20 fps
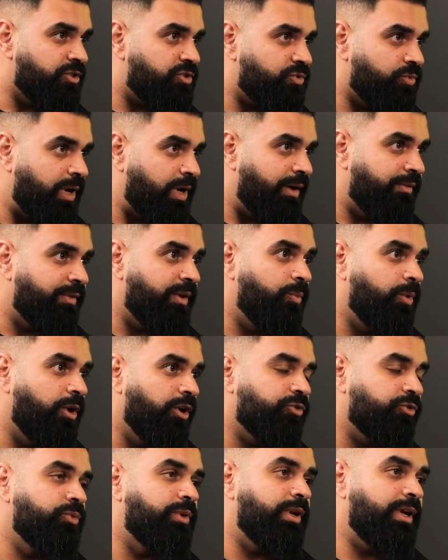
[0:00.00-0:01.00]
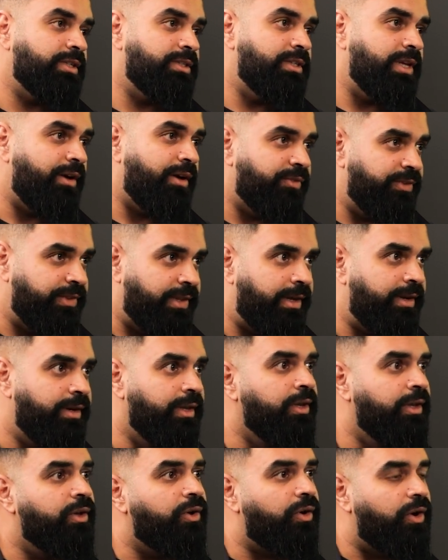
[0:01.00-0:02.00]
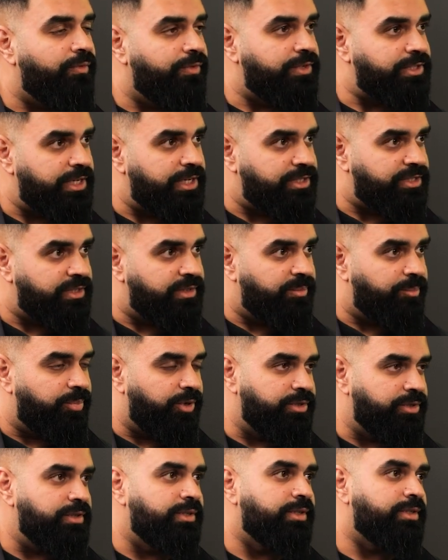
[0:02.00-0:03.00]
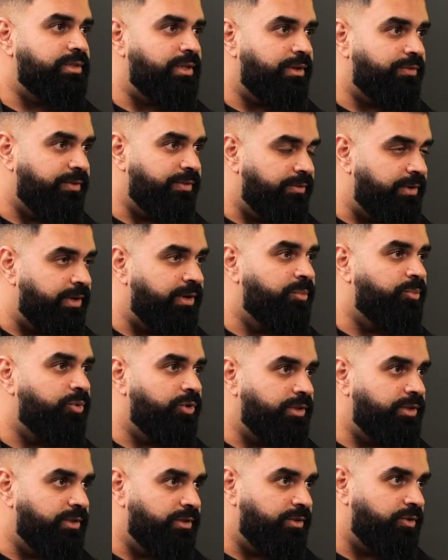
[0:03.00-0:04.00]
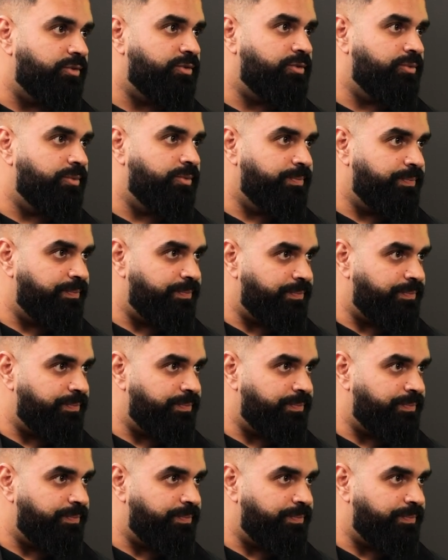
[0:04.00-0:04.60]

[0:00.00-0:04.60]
So having a walkthrough and actually having that conversation in person is definitely very important also.